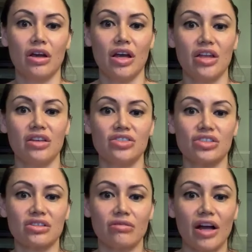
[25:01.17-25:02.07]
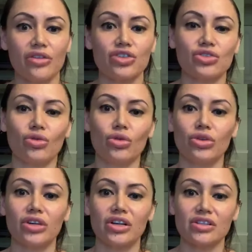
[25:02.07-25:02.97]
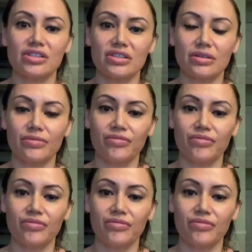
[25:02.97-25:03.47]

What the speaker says: And then just around the shoulders.